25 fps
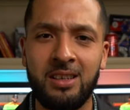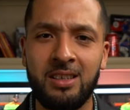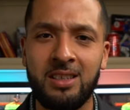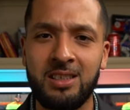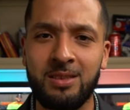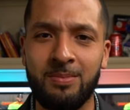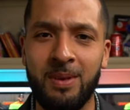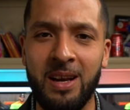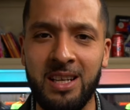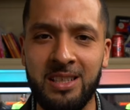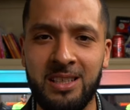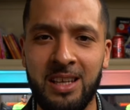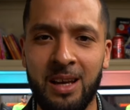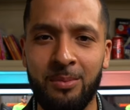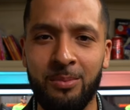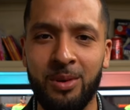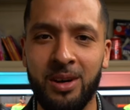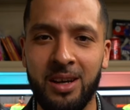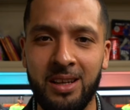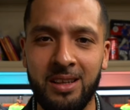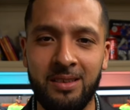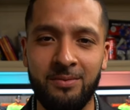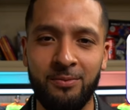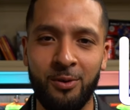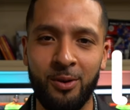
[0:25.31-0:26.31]
Smash that
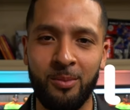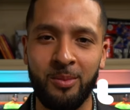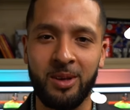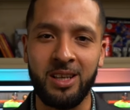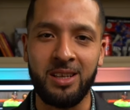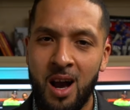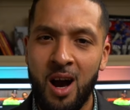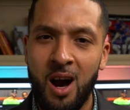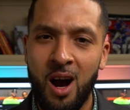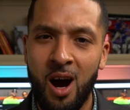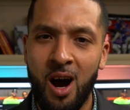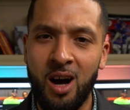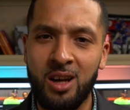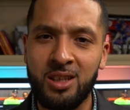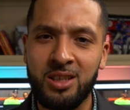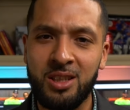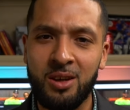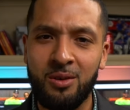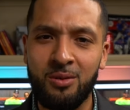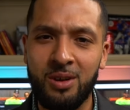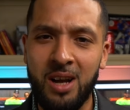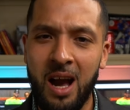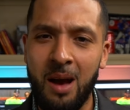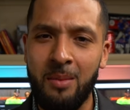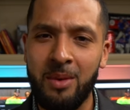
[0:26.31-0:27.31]
button for me.
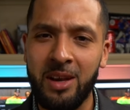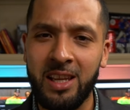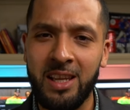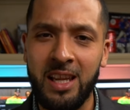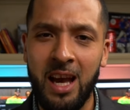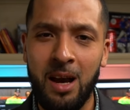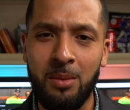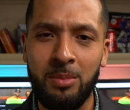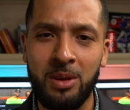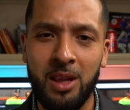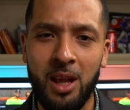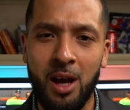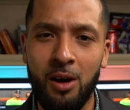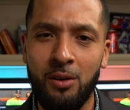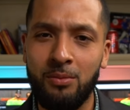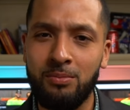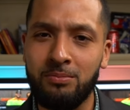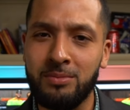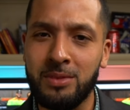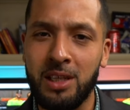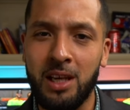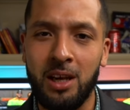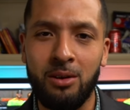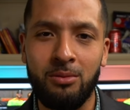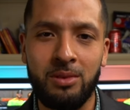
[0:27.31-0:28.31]
Also, comment down below.
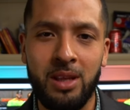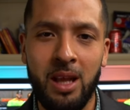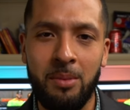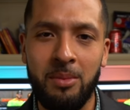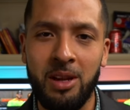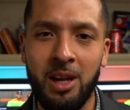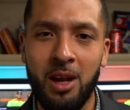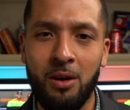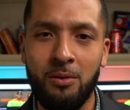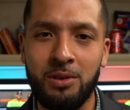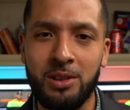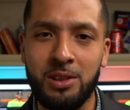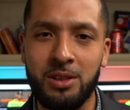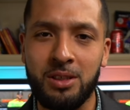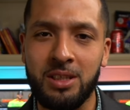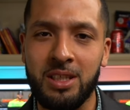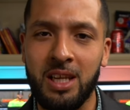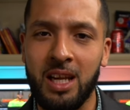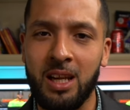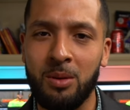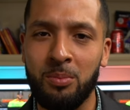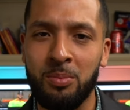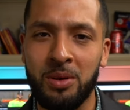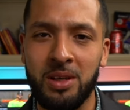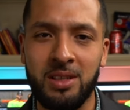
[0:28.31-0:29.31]
You know, let me know what your
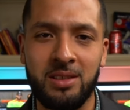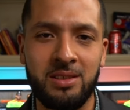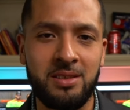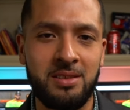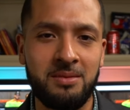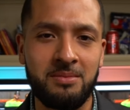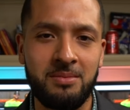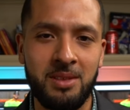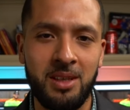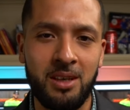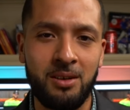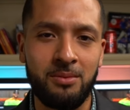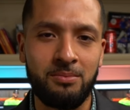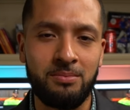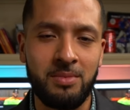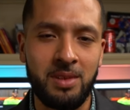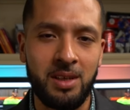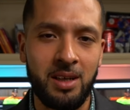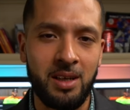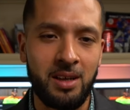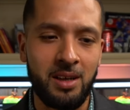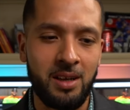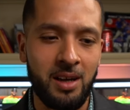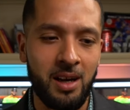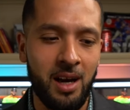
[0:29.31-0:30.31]
setup is. You know,
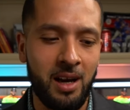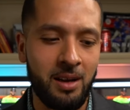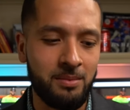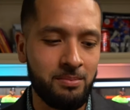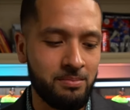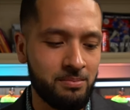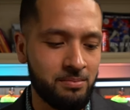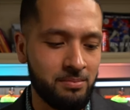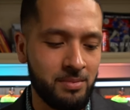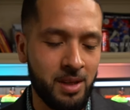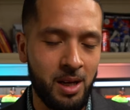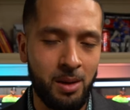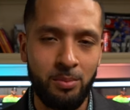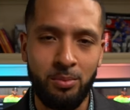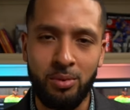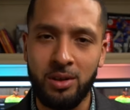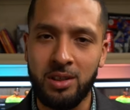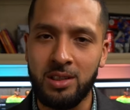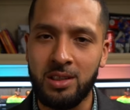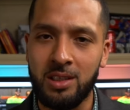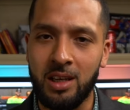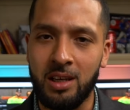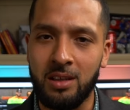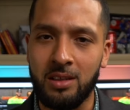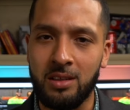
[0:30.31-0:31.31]
uh, I I
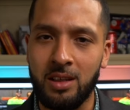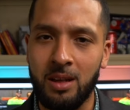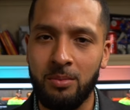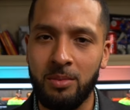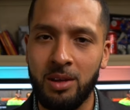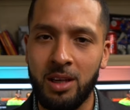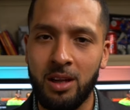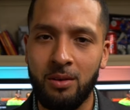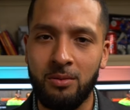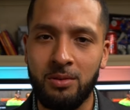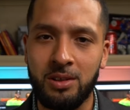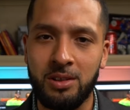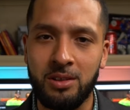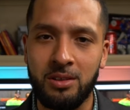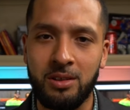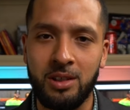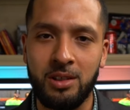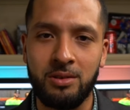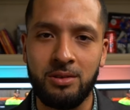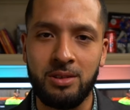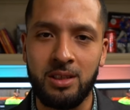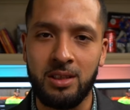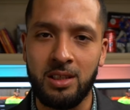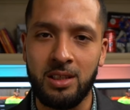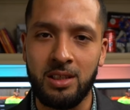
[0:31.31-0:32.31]
appreciate it. Let me know what you're
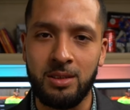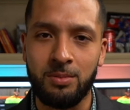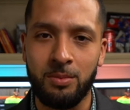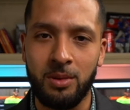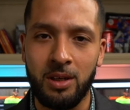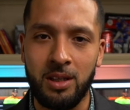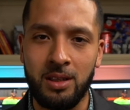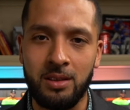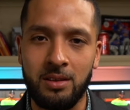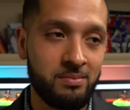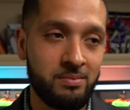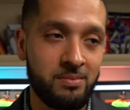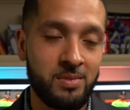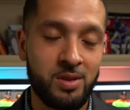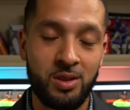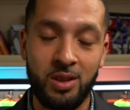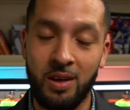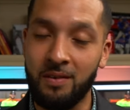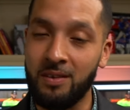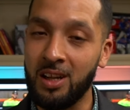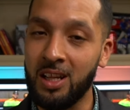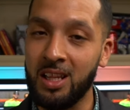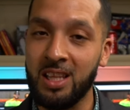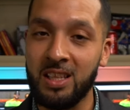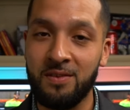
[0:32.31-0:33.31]
using this month. So
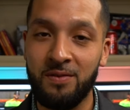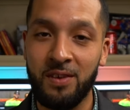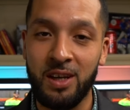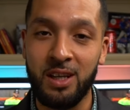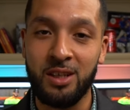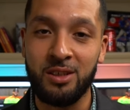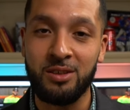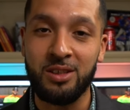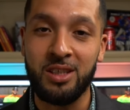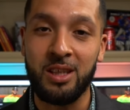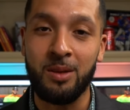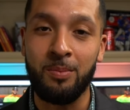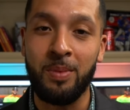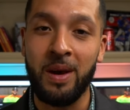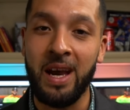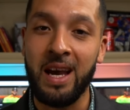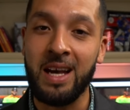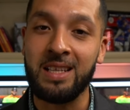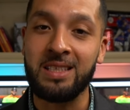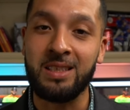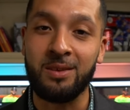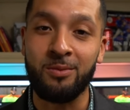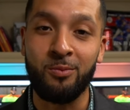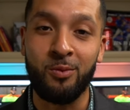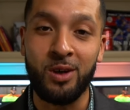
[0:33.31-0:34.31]
I've done these videos in the
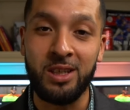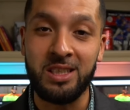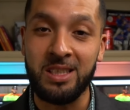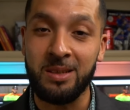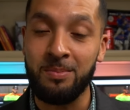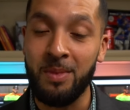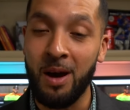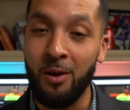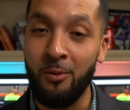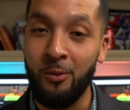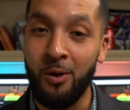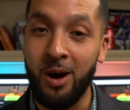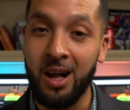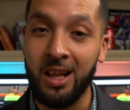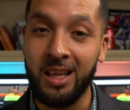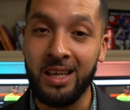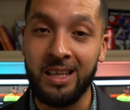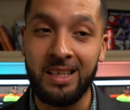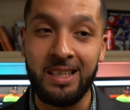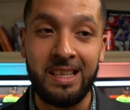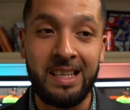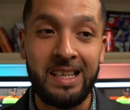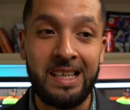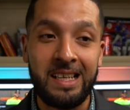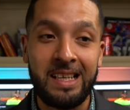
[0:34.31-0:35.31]
past and what's in my
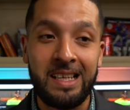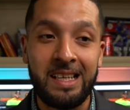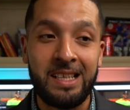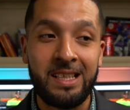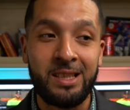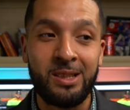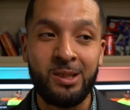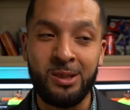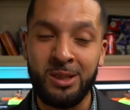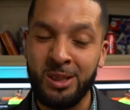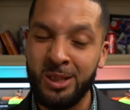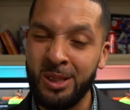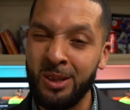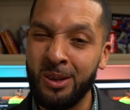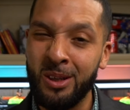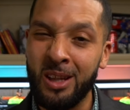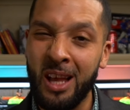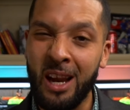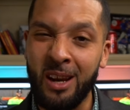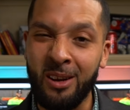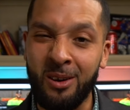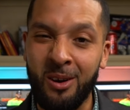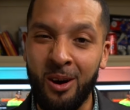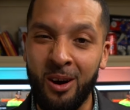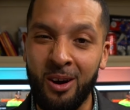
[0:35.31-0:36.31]
wallet. There's still a
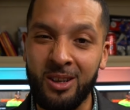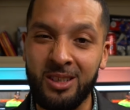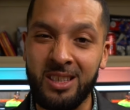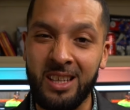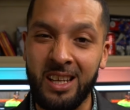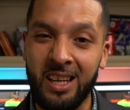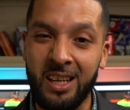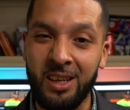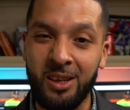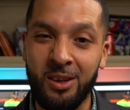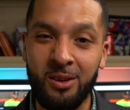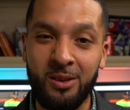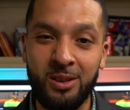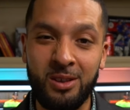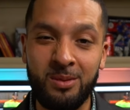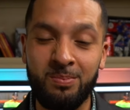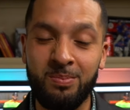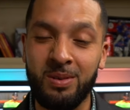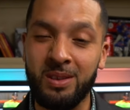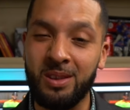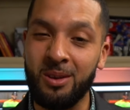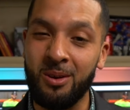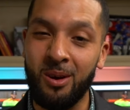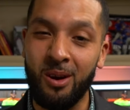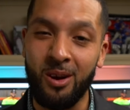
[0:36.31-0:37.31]
lot of cards that I use,
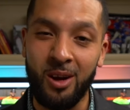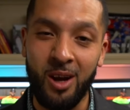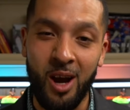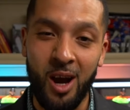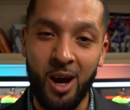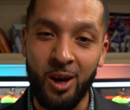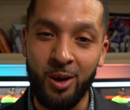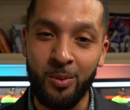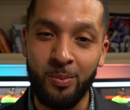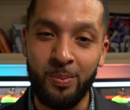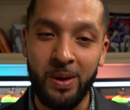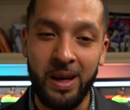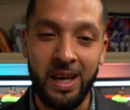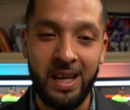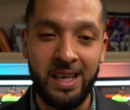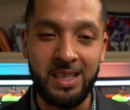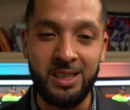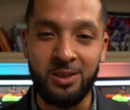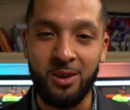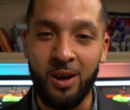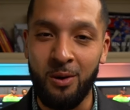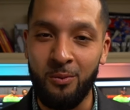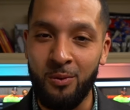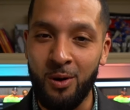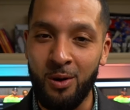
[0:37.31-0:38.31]
but they're on auto pay,
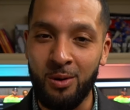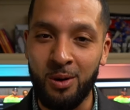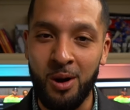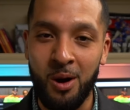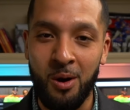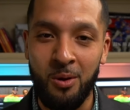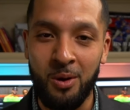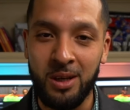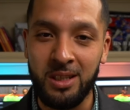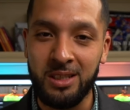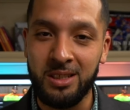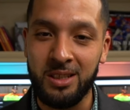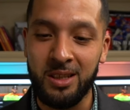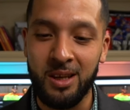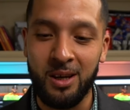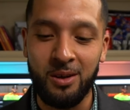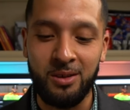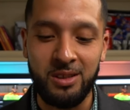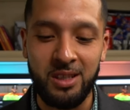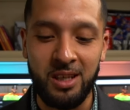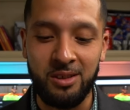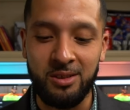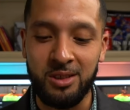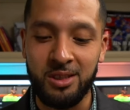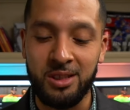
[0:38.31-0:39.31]
so I won't go into
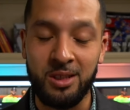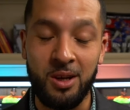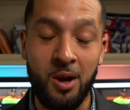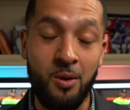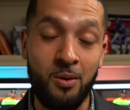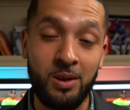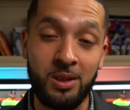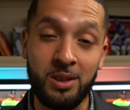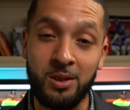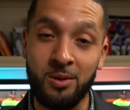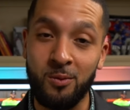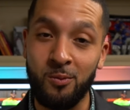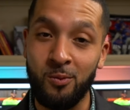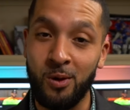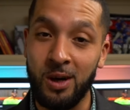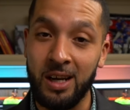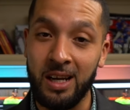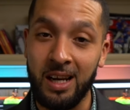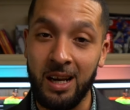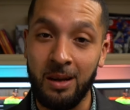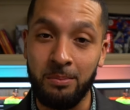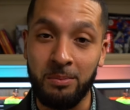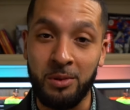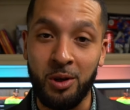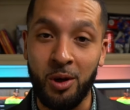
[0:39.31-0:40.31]
those. I'll just go into
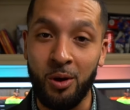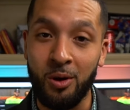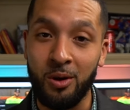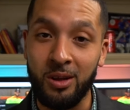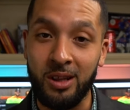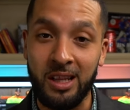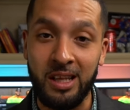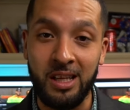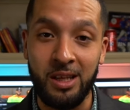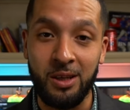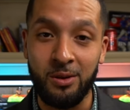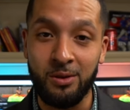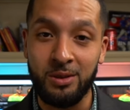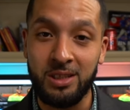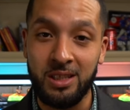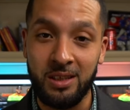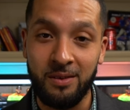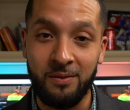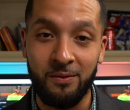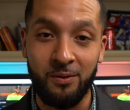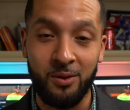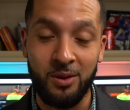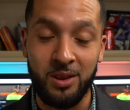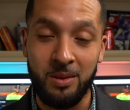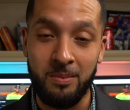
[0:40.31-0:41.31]
what I'm currently using
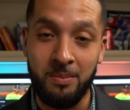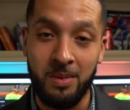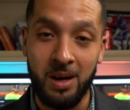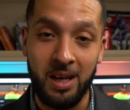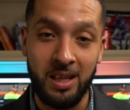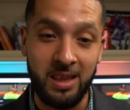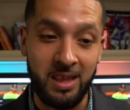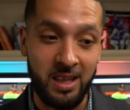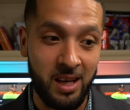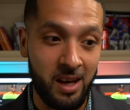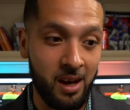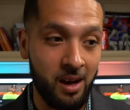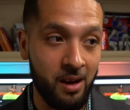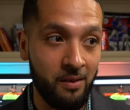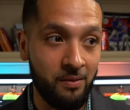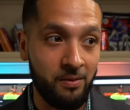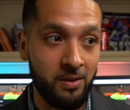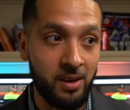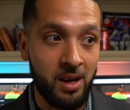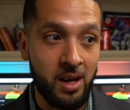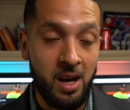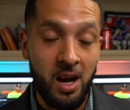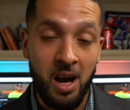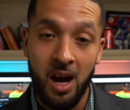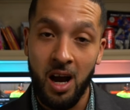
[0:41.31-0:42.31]
for the month of
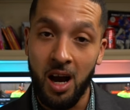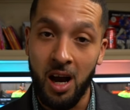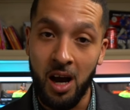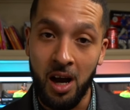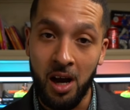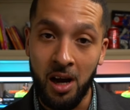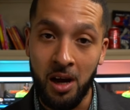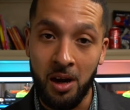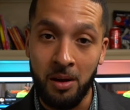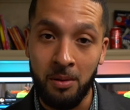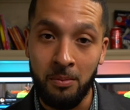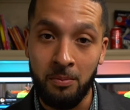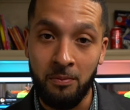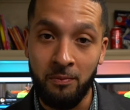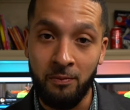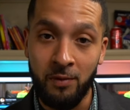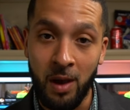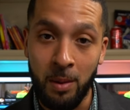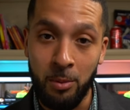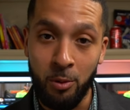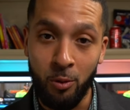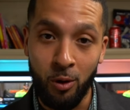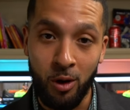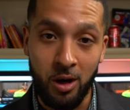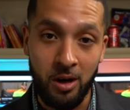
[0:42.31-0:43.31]
uh,
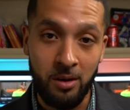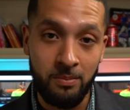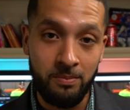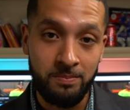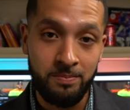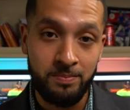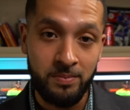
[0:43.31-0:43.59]
February.